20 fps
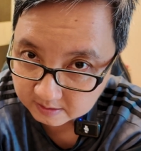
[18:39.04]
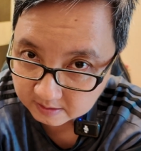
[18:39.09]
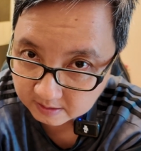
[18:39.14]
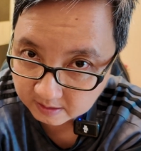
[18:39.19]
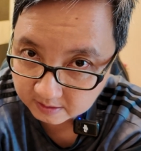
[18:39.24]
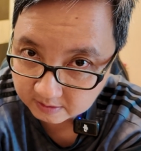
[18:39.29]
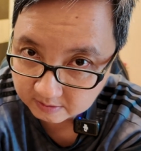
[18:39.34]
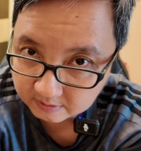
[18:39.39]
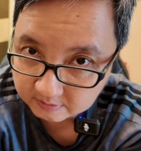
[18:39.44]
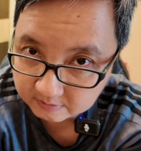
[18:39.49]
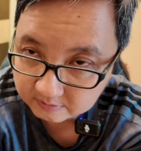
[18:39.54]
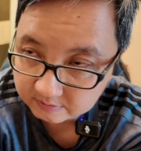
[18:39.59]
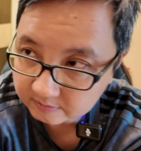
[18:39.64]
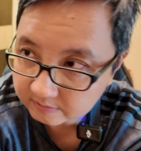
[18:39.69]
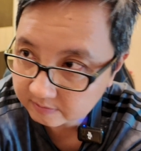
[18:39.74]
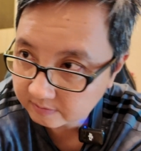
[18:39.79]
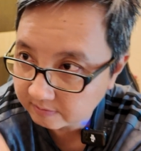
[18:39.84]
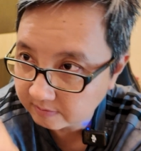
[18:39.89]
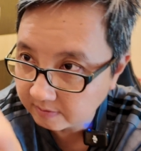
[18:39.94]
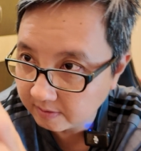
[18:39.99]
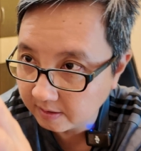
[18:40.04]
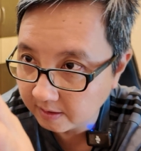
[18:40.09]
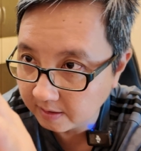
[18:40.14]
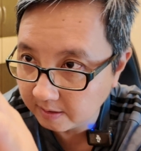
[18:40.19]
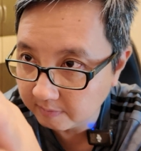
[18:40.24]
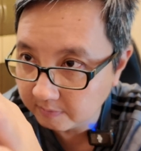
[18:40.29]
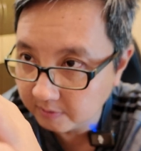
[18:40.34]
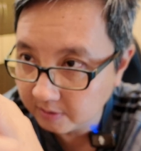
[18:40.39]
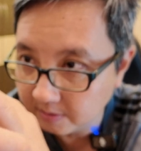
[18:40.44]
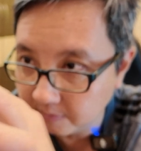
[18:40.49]
There you go. Okay,
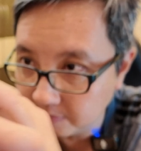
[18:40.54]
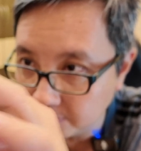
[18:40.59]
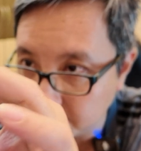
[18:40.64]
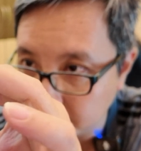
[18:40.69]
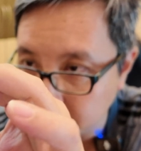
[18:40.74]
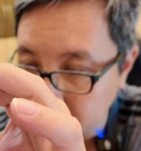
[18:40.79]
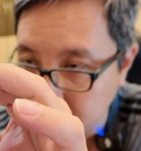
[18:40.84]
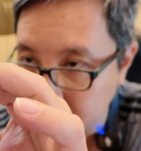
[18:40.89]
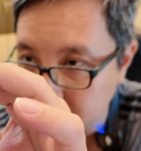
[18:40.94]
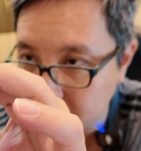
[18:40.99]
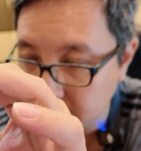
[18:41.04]
I'm gonna put it